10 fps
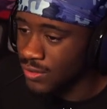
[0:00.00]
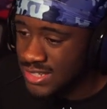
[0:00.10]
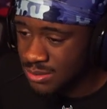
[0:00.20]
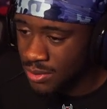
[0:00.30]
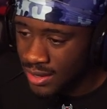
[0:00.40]

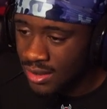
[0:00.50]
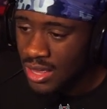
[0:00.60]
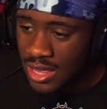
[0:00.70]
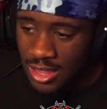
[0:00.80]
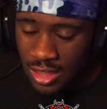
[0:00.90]
Listen, man,
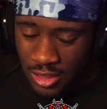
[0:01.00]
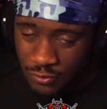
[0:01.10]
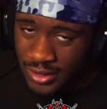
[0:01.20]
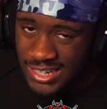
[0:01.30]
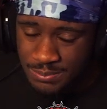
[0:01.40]
if
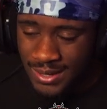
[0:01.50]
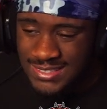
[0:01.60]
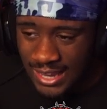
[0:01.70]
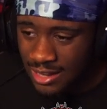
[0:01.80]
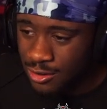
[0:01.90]
you guys play
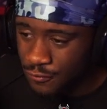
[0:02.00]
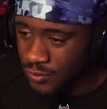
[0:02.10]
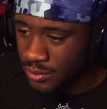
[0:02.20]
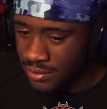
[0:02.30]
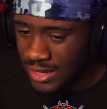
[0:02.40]
tactical flip,